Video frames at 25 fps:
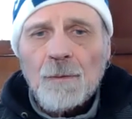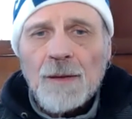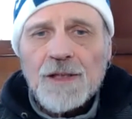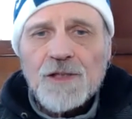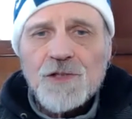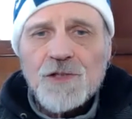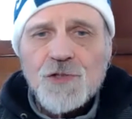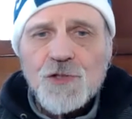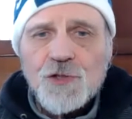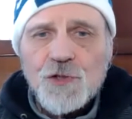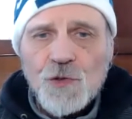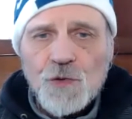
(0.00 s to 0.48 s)

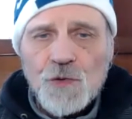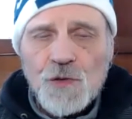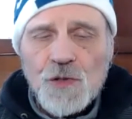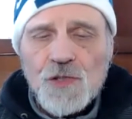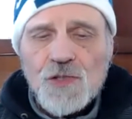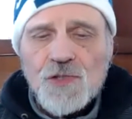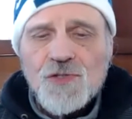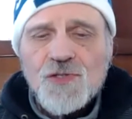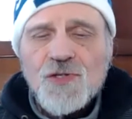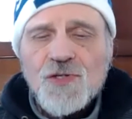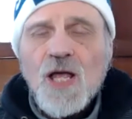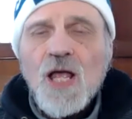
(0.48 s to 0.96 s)

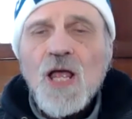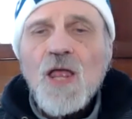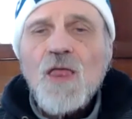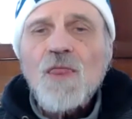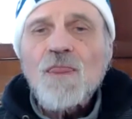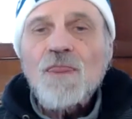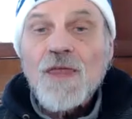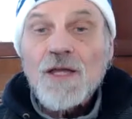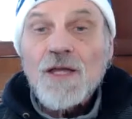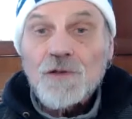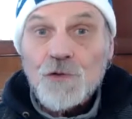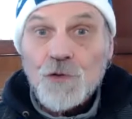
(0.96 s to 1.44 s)
ensures
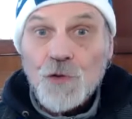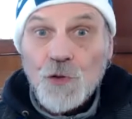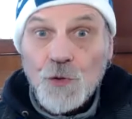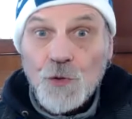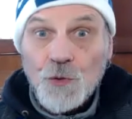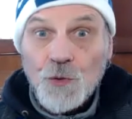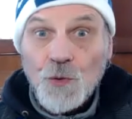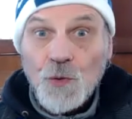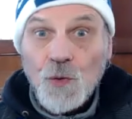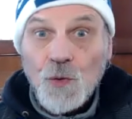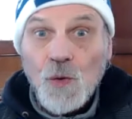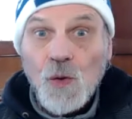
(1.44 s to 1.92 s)
that
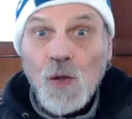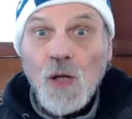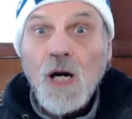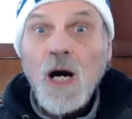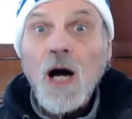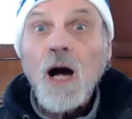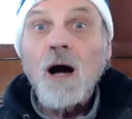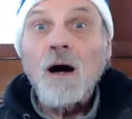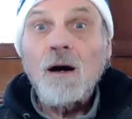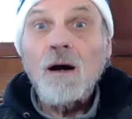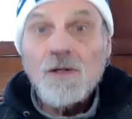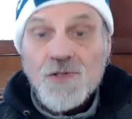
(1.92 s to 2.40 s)
you
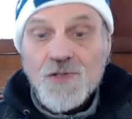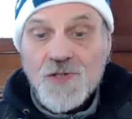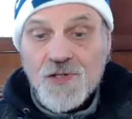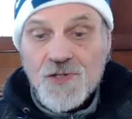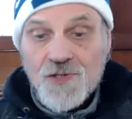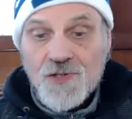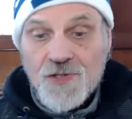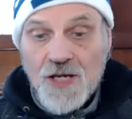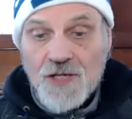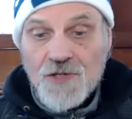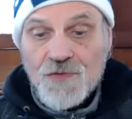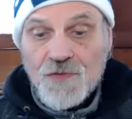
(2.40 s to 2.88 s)
are
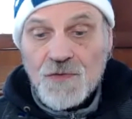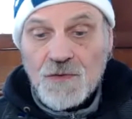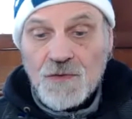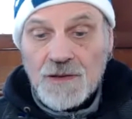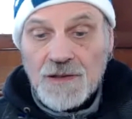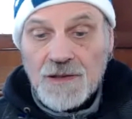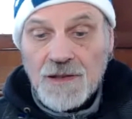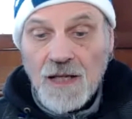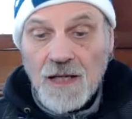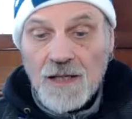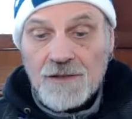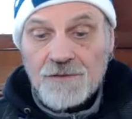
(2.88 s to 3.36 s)
successful
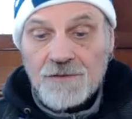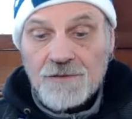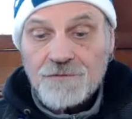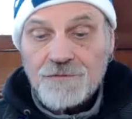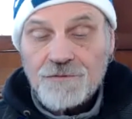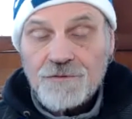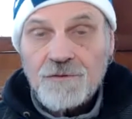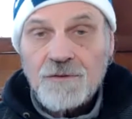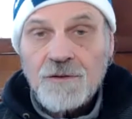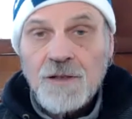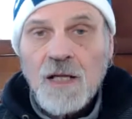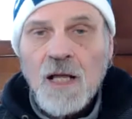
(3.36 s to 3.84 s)
in life.
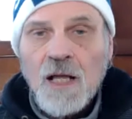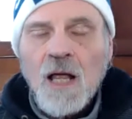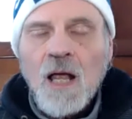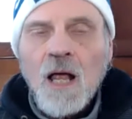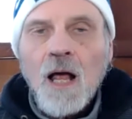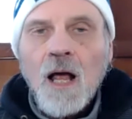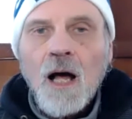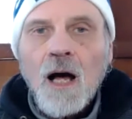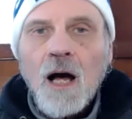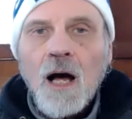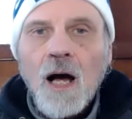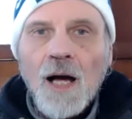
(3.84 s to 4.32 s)

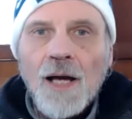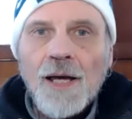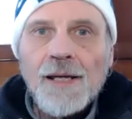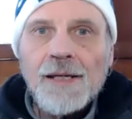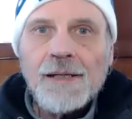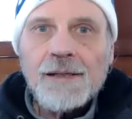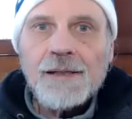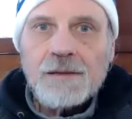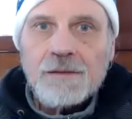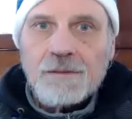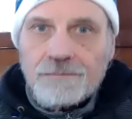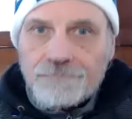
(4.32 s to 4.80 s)

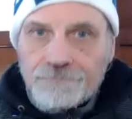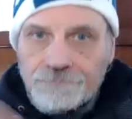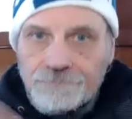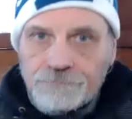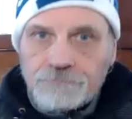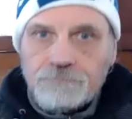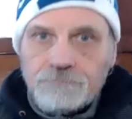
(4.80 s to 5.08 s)
I